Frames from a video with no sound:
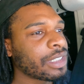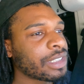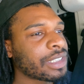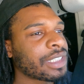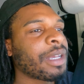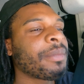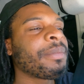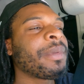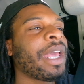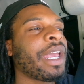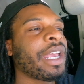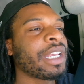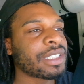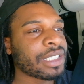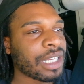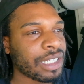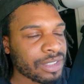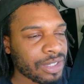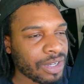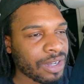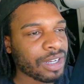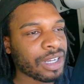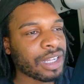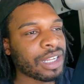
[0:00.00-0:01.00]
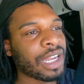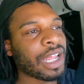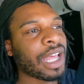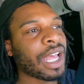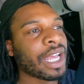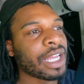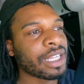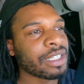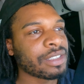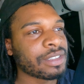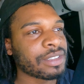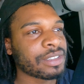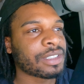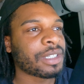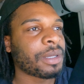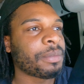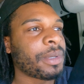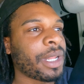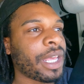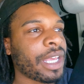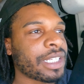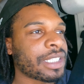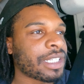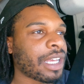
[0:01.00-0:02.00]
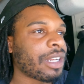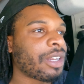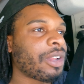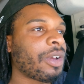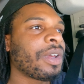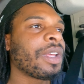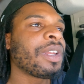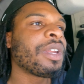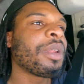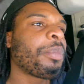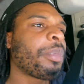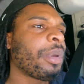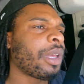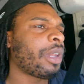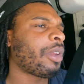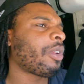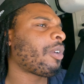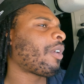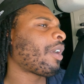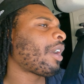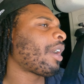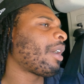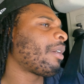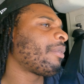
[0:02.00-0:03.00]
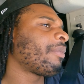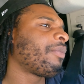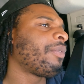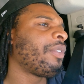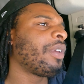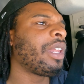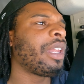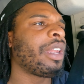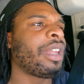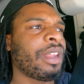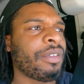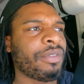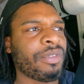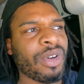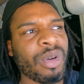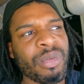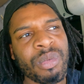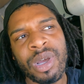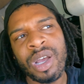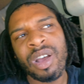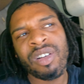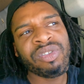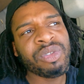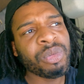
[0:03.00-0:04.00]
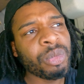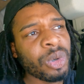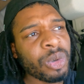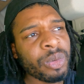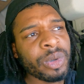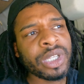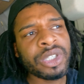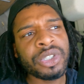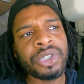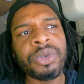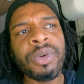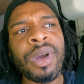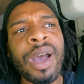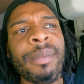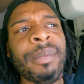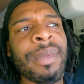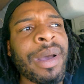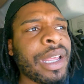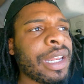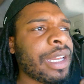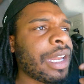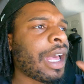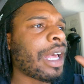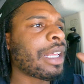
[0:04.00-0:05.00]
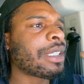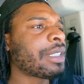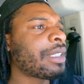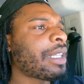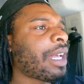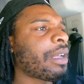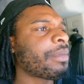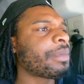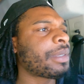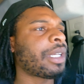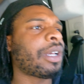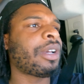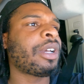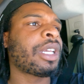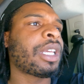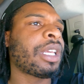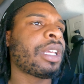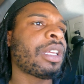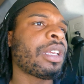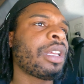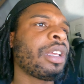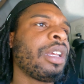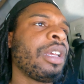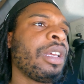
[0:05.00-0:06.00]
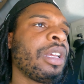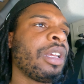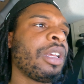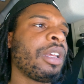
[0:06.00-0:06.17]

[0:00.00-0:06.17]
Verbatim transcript: Some days I talk a lot. Some days I don't. It depends on how I'm feeling. If I'm comfortable with you, I might not stop talking.